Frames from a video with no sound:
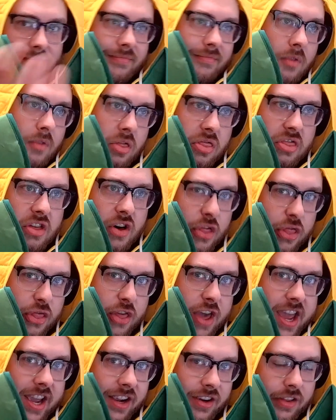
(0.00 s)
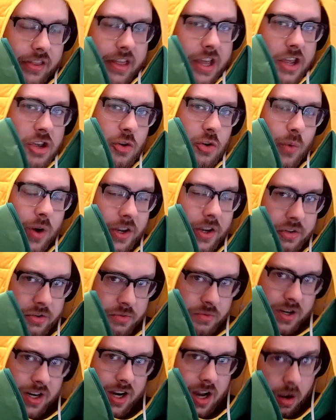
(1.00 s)
the thing that you want
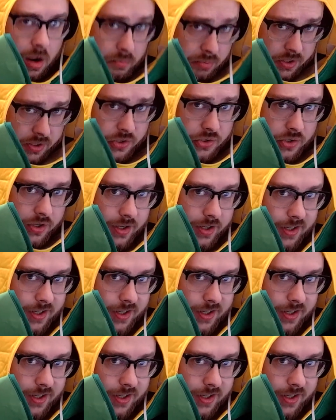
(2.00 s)
to accomplish.